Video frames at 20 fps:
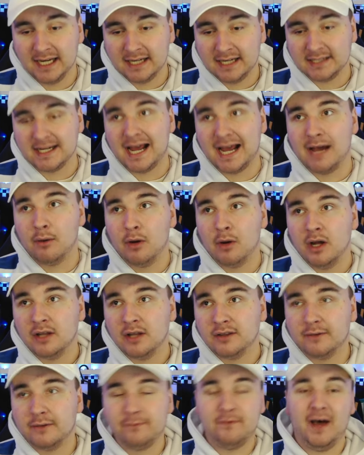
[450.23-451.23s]
Now,
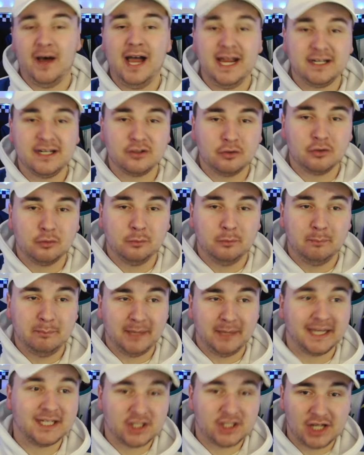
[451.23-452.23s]
the final
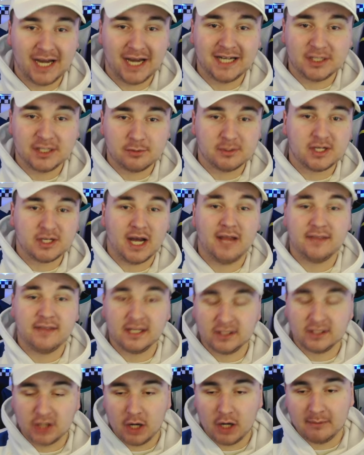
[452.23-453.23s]
big change which I
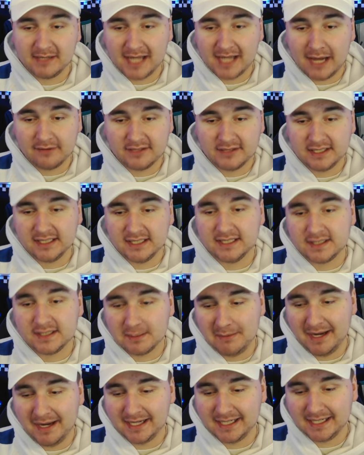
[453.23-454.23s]
think Derby County need to
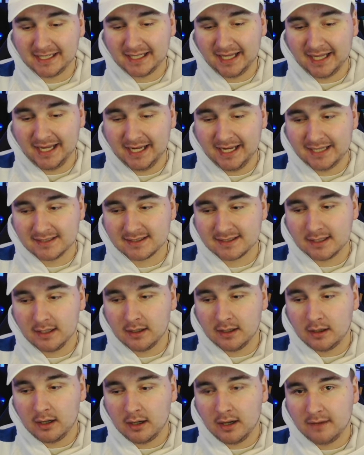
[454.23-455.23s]
make is
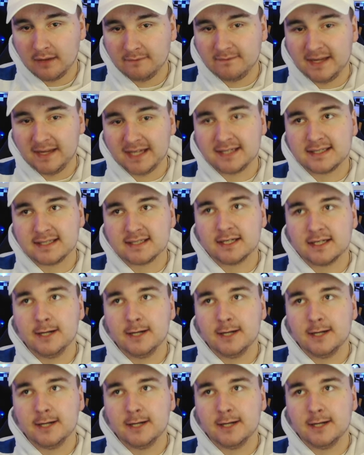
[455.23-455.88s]
this.